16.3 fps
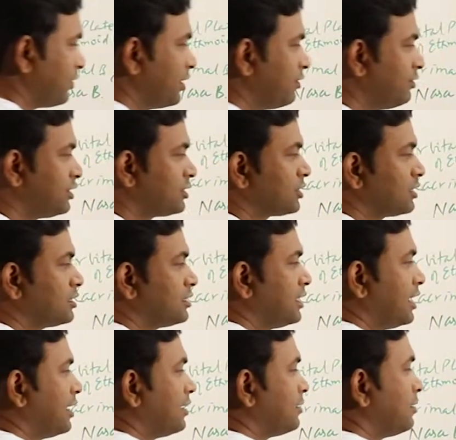we have discussed
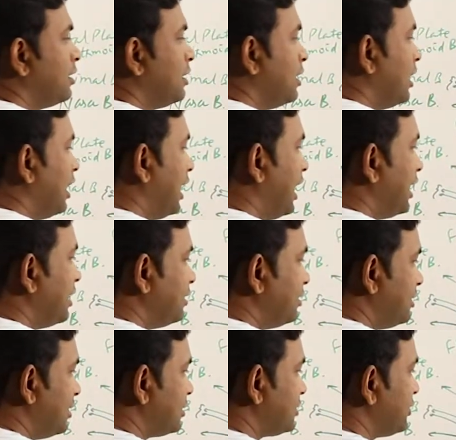that.
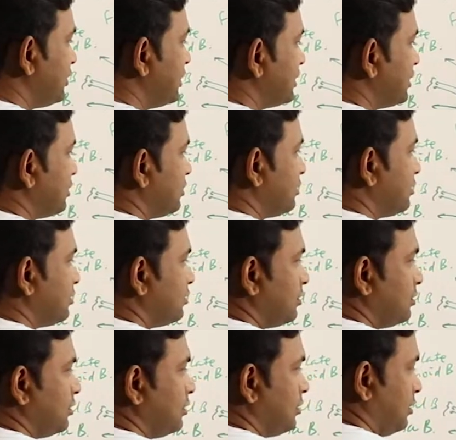And this region,
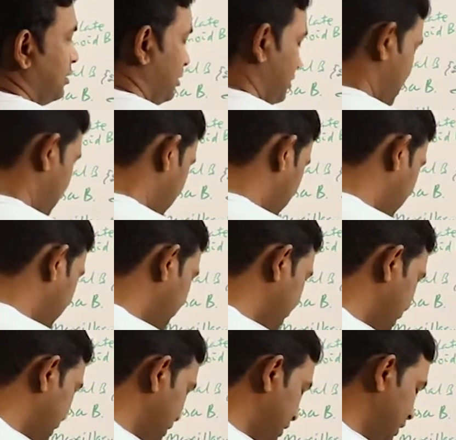
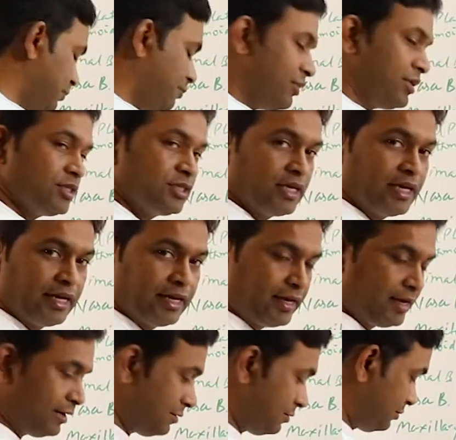there is a depressed
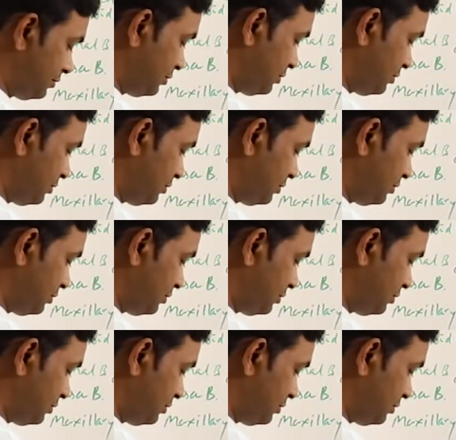area